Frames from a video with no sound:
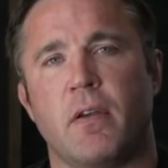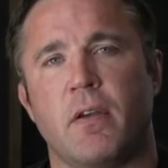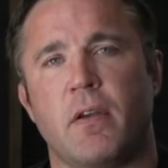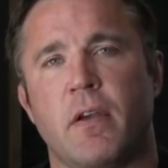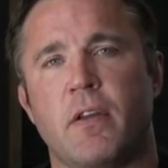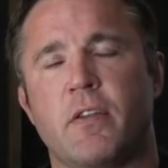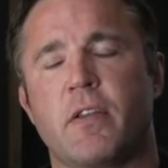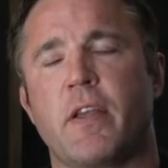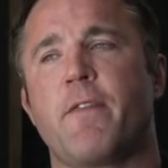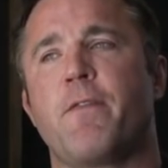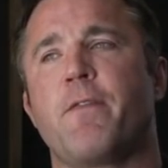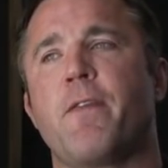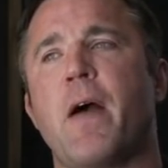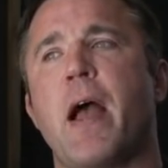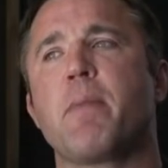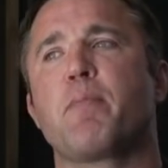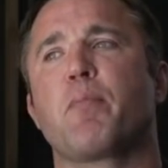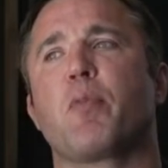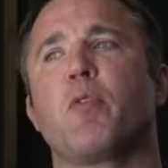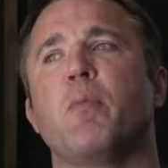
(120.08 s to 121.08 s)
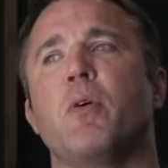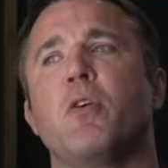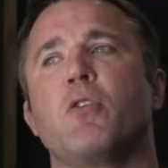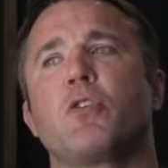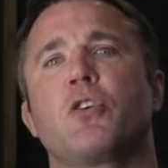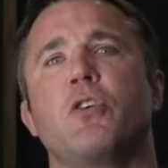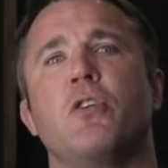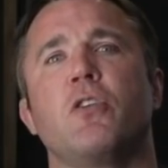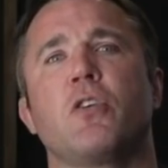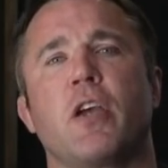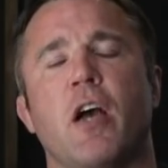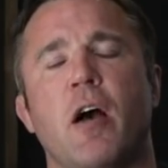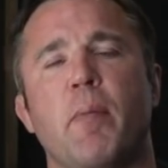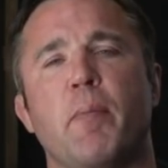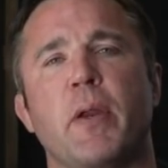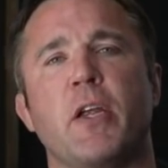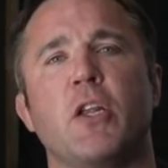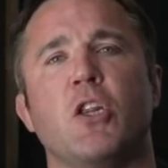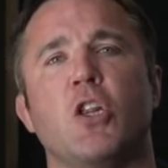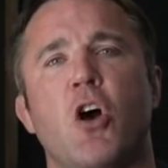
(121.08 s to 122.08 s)
It is a fight promotional
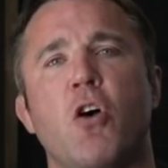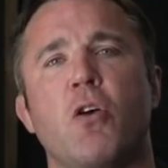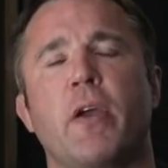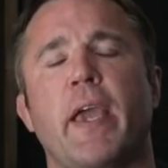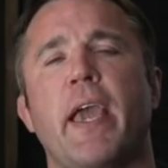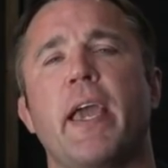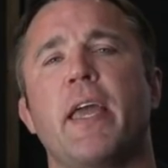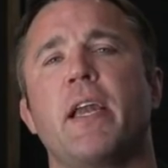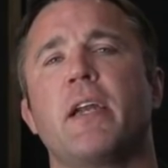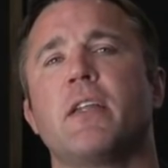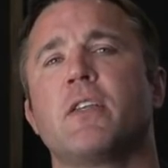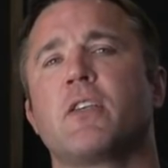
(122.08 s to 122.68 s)
company located in